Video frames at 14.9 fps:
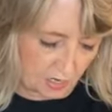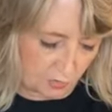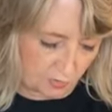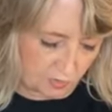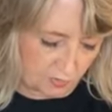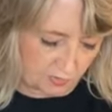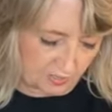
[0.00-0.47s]

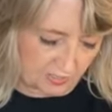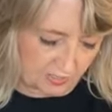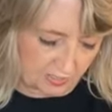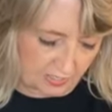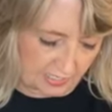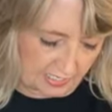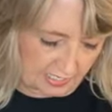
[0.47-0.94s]
coat, you can
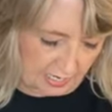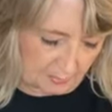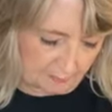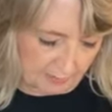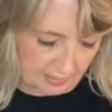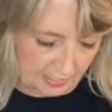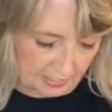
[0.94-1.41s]
clean
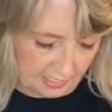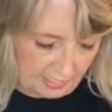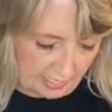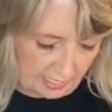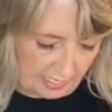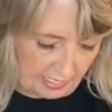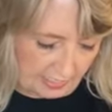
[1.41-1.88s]
up
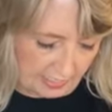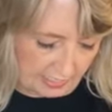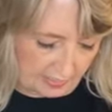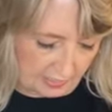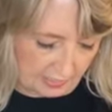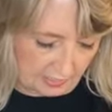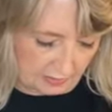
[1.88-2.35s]
any
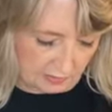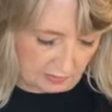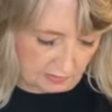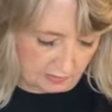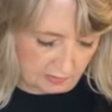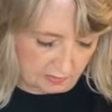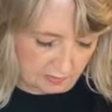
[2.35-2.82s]

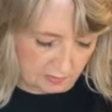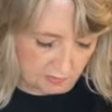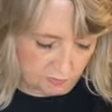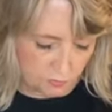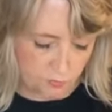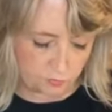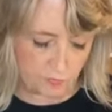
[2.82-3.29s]
little
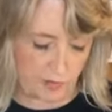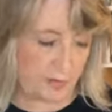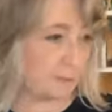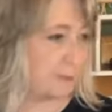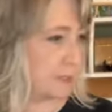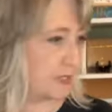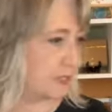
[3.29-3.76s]

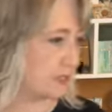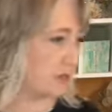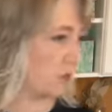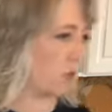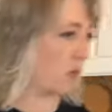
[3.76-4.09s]
drips